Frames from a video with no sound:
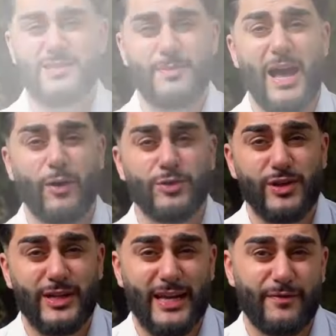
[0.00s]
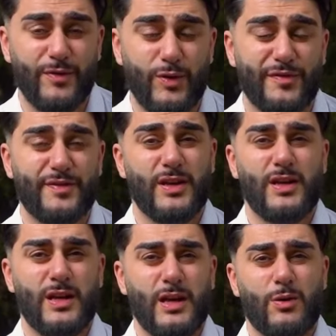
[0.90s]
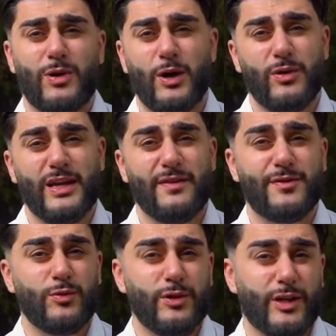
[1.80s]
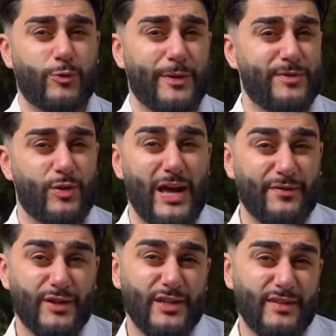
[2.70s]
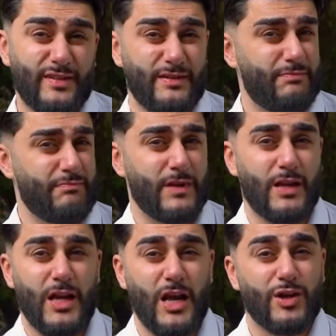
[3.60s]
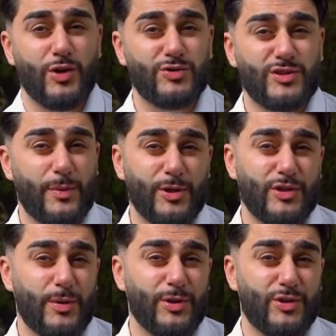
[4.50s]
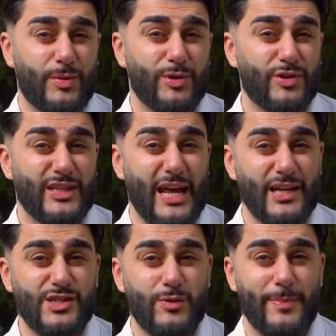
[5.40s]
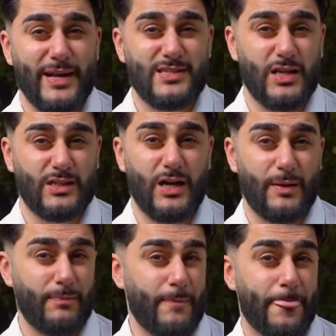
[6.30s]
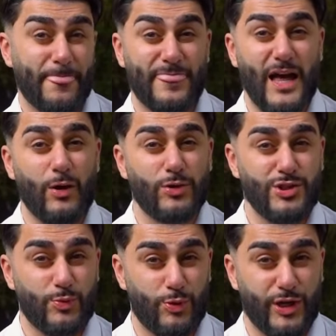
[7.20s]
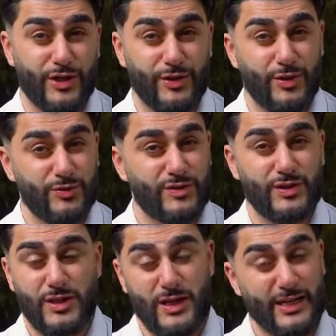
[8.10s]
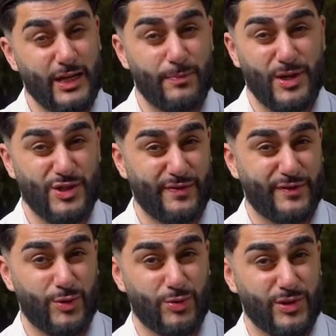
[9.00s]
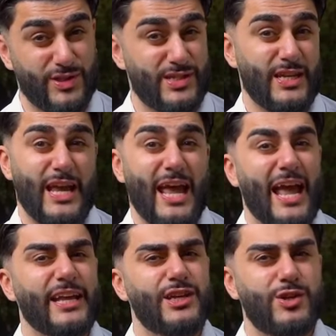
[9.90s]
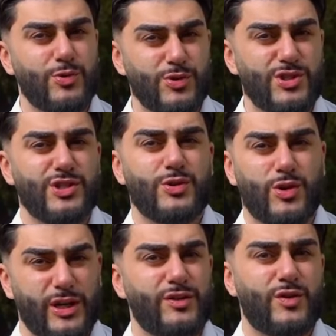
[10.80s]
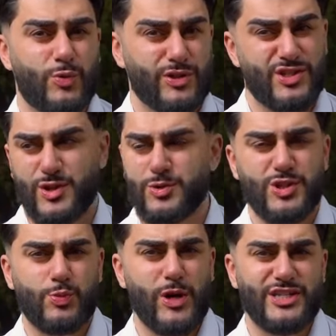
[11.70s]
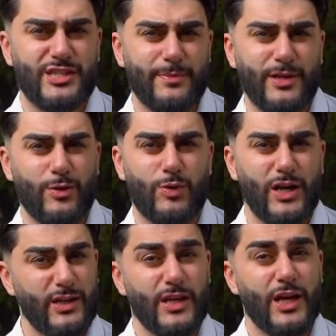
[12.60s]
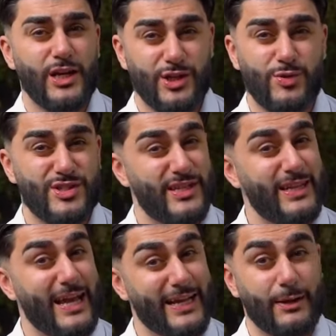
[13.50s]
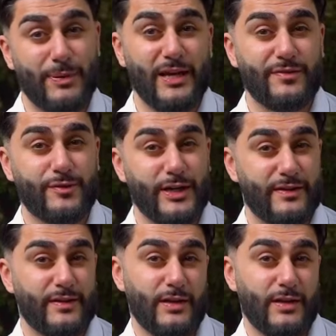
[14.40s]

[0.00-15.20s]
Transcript: How do you get involved? Well, if you were a crypto advocate, go to www.energywebx.com, download your worker nodes, get a bunch of tokens, and use your tokens. Don't just watch them in your wallet, use it and get paid for it.